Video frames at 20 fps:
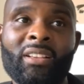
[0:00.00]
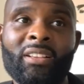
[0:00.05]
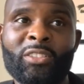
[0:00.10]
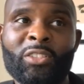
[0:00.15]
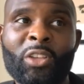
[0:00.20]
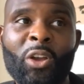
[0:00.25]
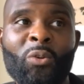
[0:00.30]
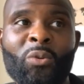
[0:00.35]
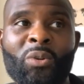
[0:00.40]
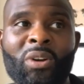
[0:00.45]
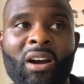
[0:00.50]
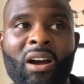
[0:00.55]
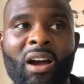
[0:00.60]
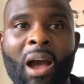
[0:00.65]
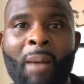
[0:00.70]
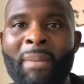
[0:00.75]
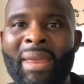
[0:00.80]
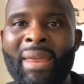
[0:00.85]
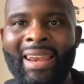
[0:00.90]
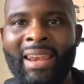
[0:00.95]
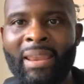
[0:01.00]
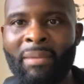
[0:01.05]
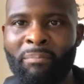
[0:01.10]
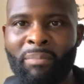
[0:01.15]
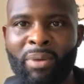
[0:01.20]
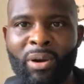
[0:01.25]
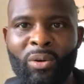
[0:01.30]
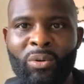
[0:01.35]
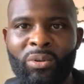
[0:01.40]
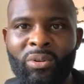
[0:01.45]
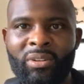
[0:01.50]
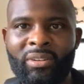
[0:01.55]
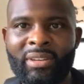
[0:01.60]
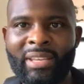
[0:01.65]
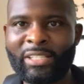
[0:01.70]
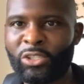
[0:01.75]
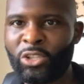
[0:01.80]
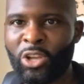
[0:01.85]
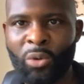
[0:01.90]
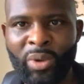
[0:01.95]
So I'm in limbo.
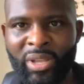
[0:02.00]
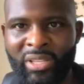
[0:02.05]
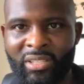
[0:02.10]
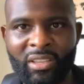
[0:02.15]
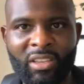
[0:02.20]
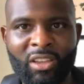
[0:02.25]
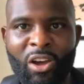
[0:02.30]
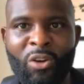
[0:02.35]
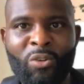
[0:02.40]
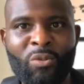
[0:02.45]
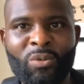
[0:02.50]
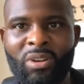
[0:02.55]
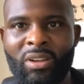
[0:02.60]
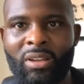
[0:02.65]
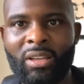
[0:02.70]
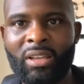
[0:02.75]
There's nowhere to go.